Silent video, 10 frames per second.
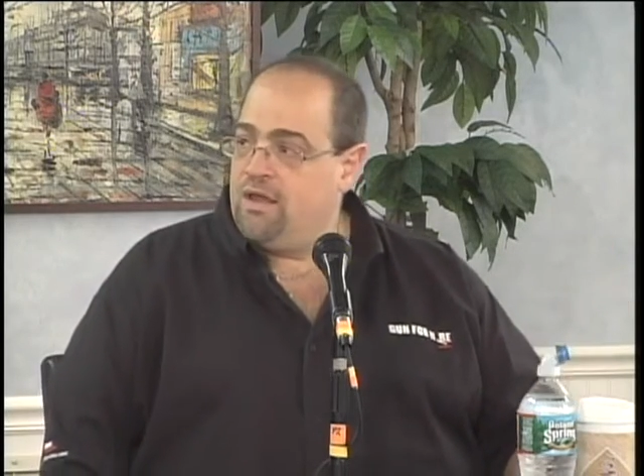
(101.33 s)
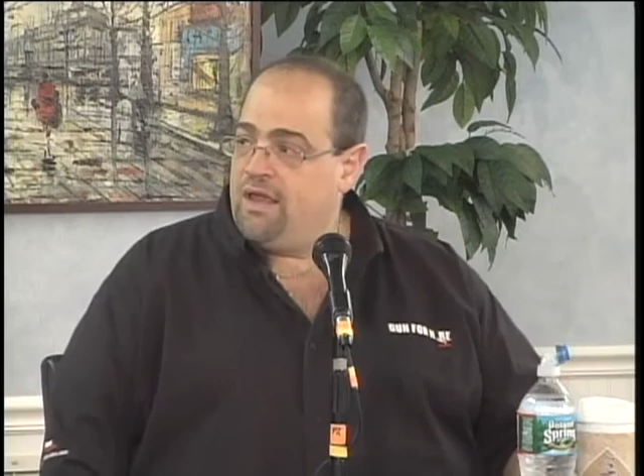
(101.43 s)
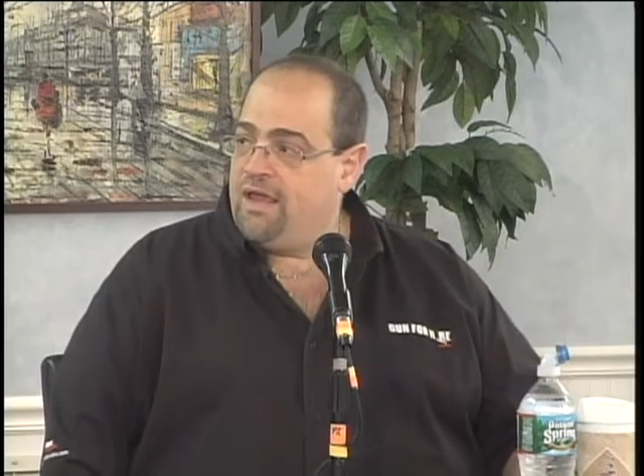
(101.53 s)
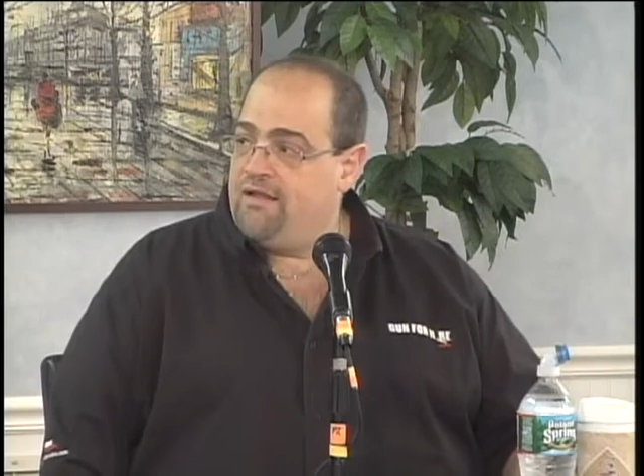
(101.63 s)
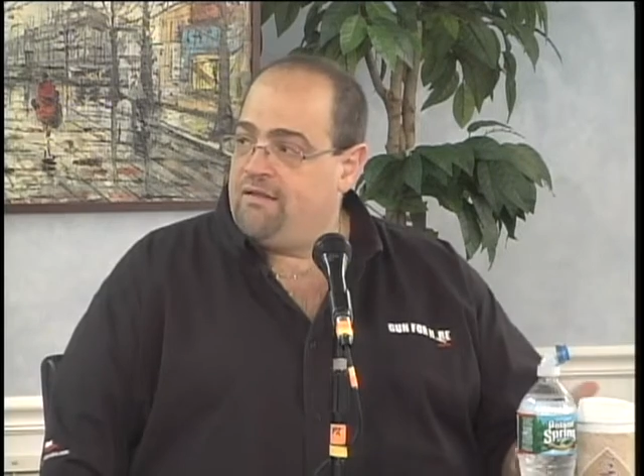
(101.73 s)

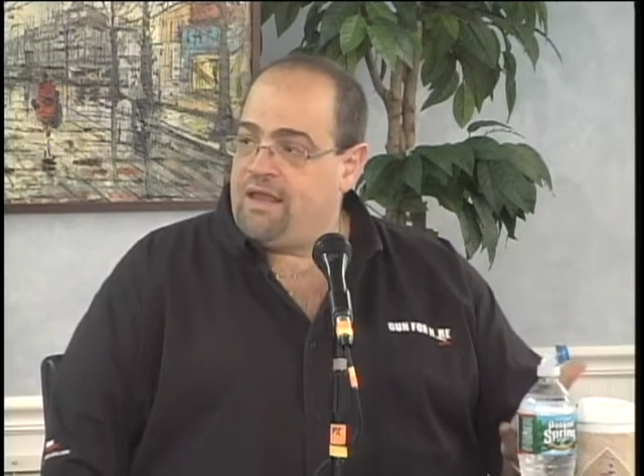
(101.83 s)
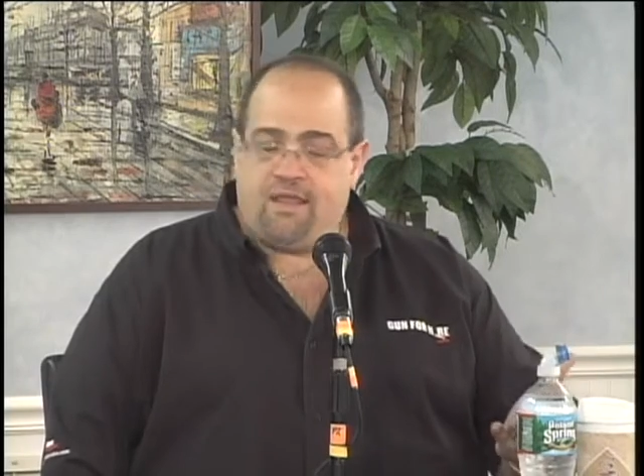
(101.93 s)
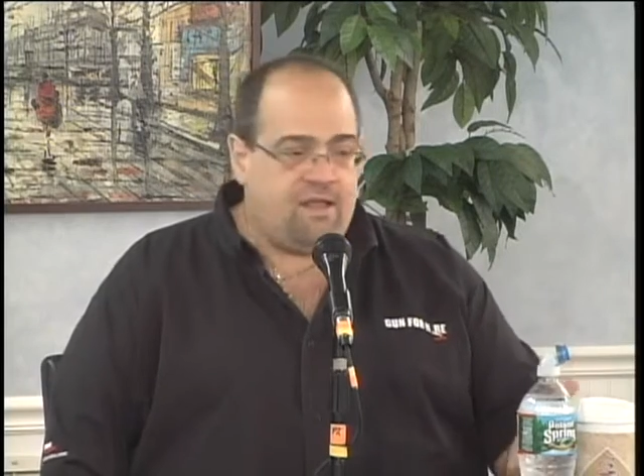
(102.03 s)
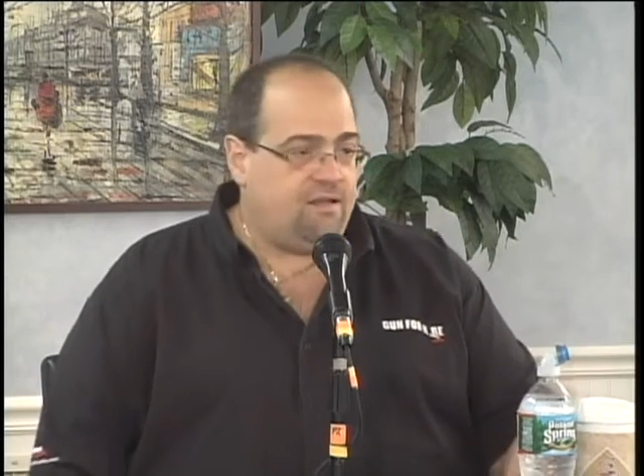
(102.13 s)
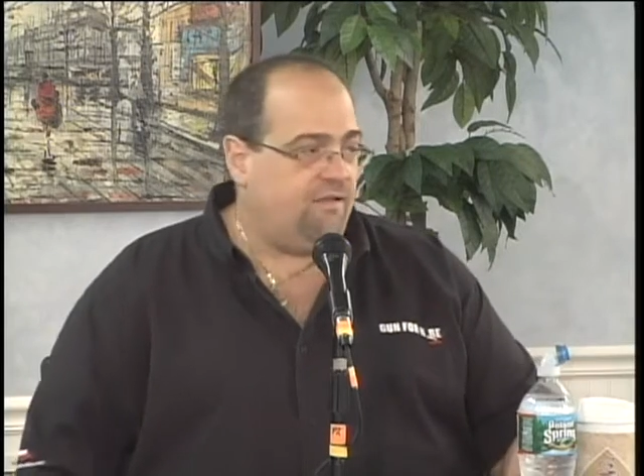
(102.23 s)
and they
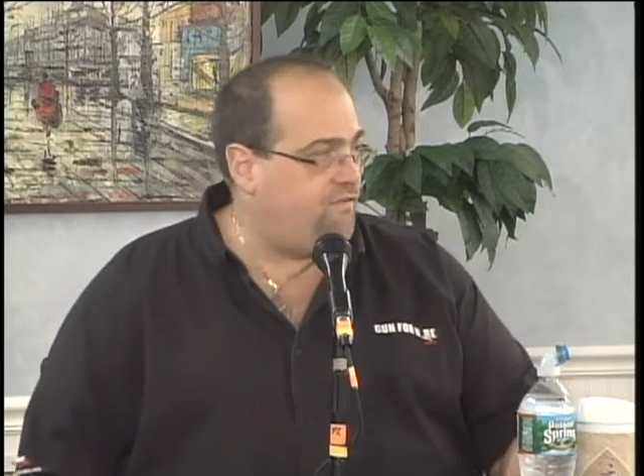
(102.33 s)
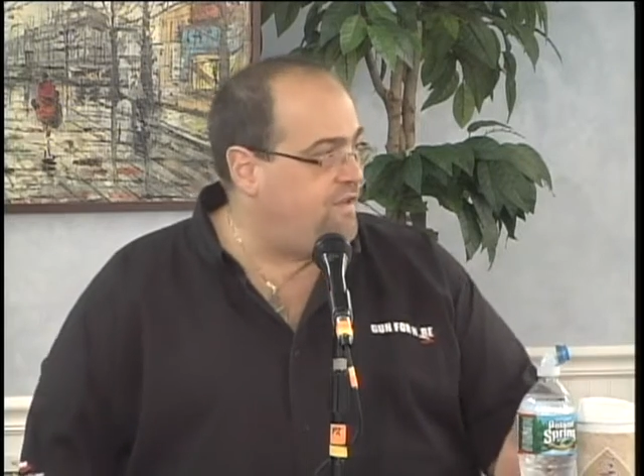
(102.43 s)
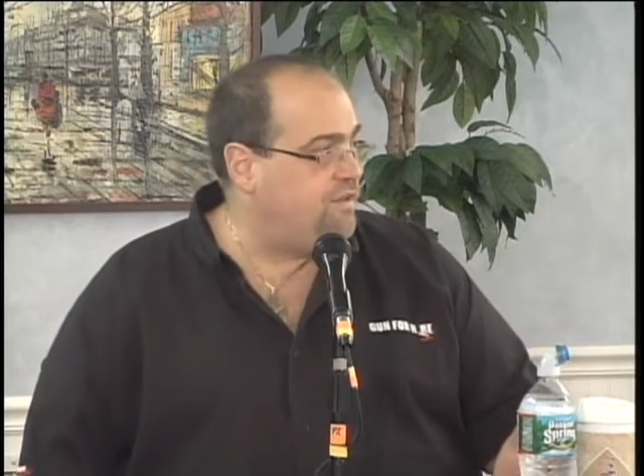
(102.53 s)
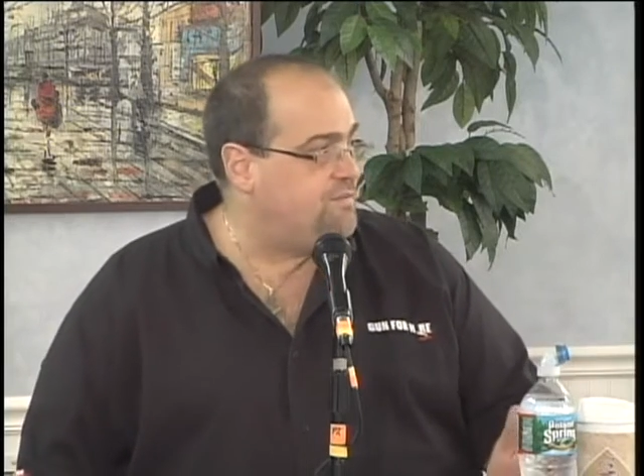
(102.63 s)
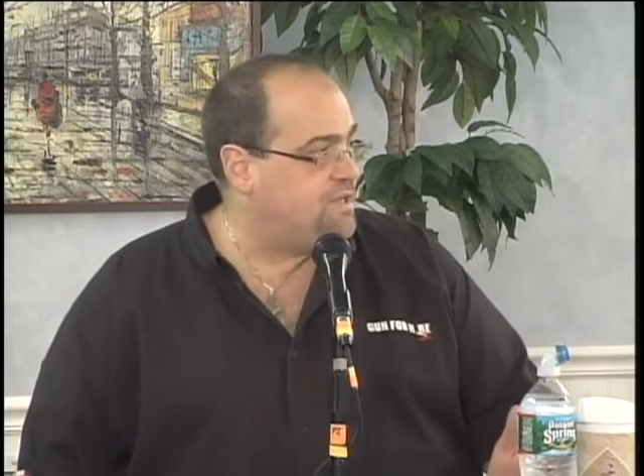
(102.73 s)
can't
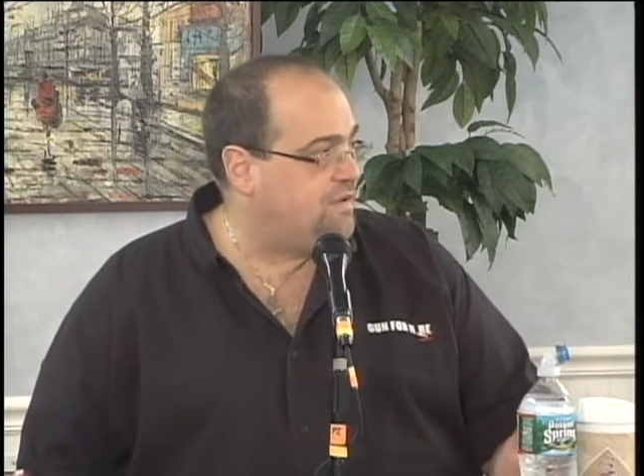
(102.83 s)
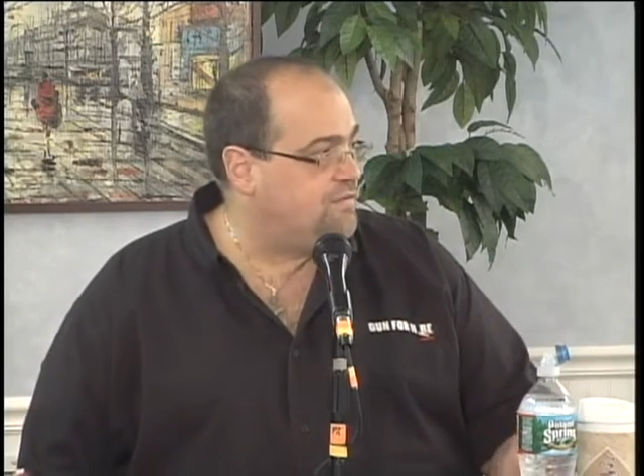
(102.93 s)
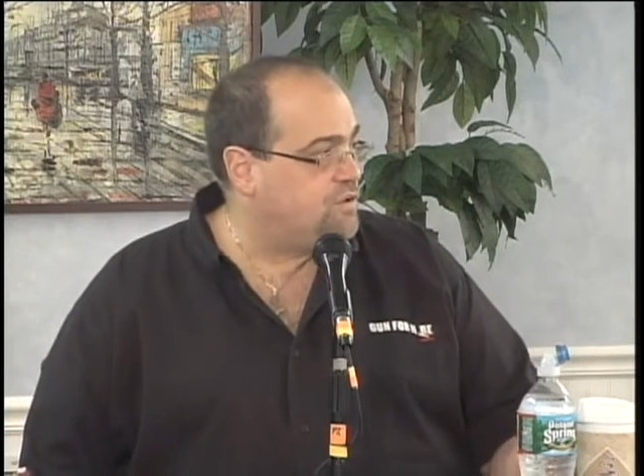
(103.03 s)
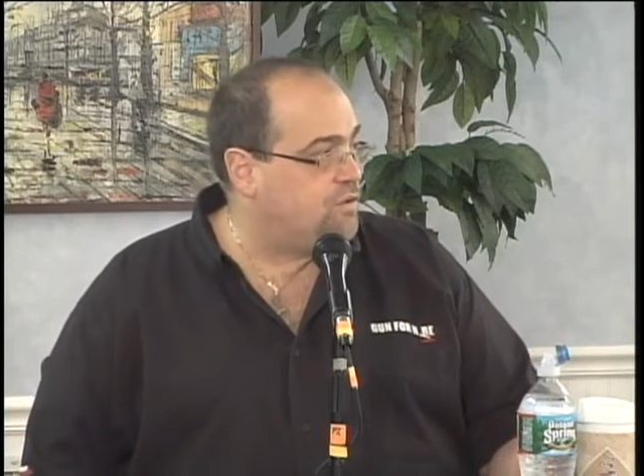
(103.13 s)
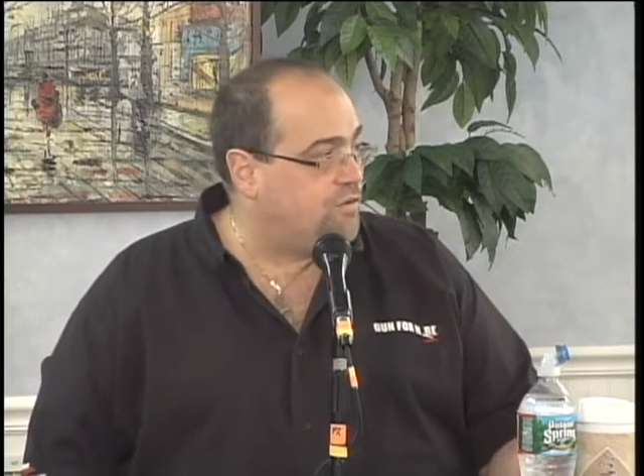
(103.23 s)
defend
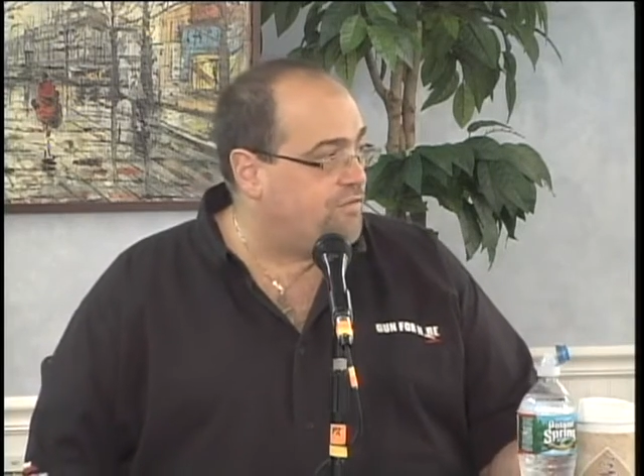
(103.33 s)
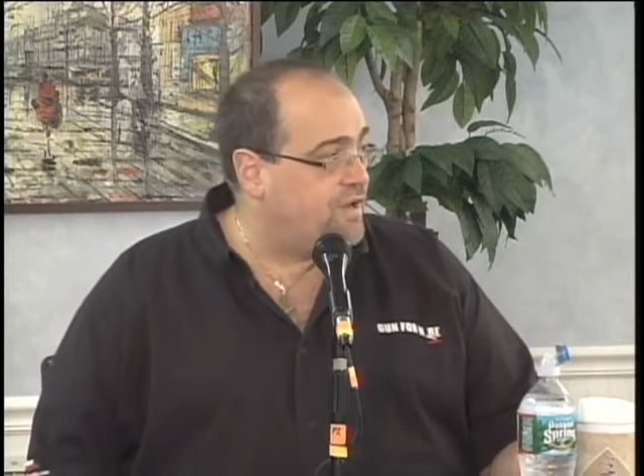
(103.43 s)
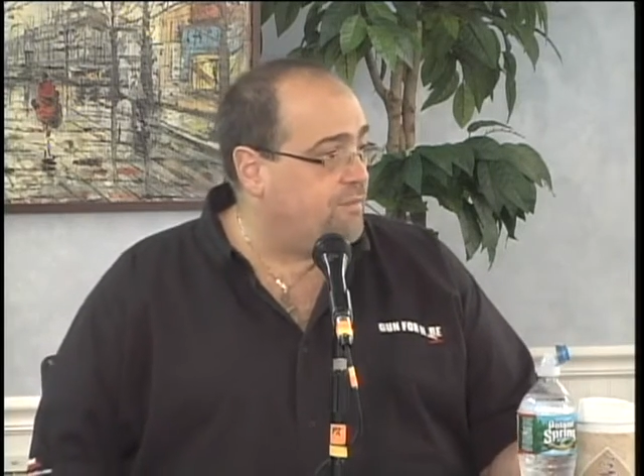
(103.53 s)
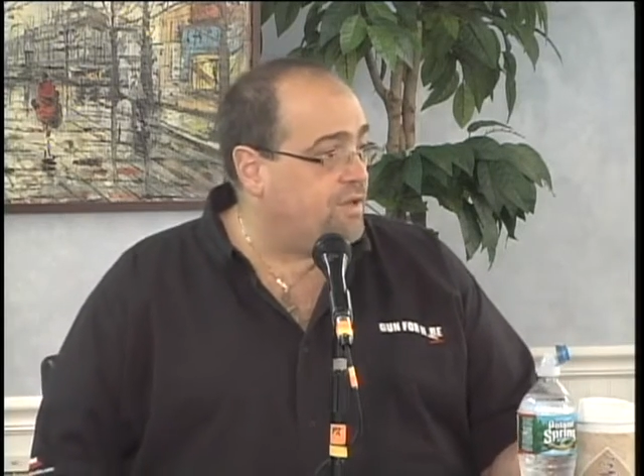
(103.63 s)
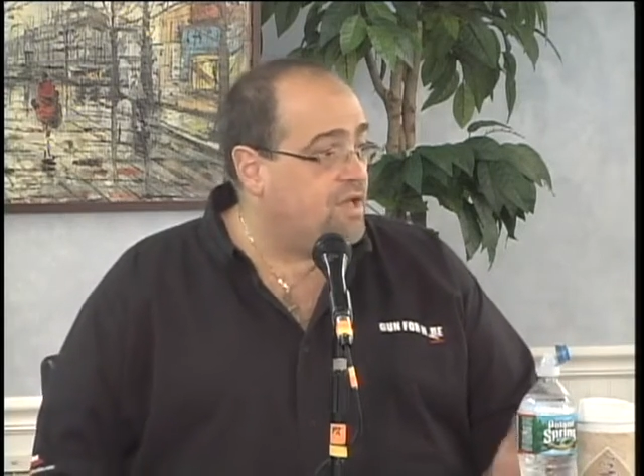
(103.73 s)
themselves or their
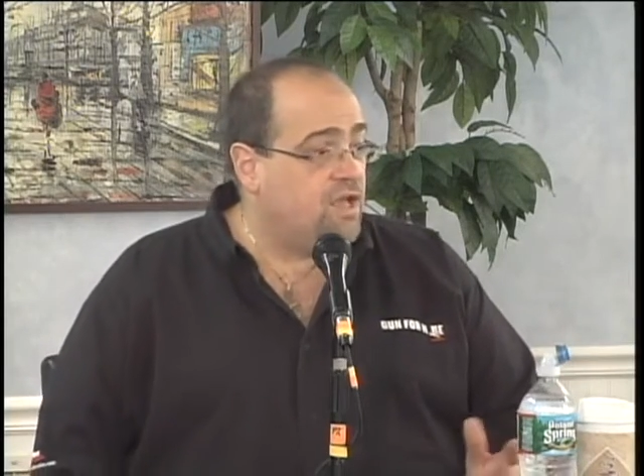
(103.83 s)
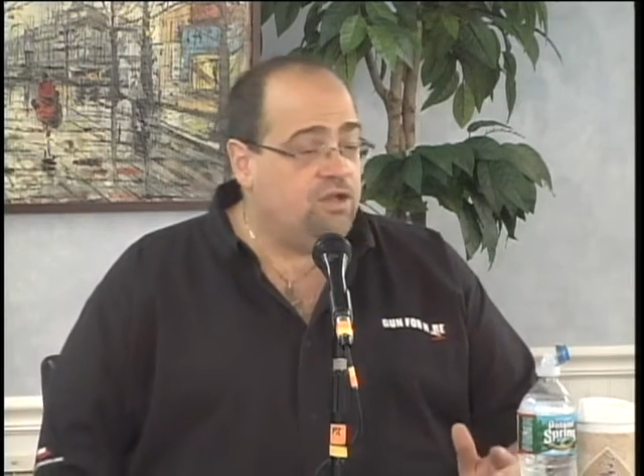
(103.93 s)
family.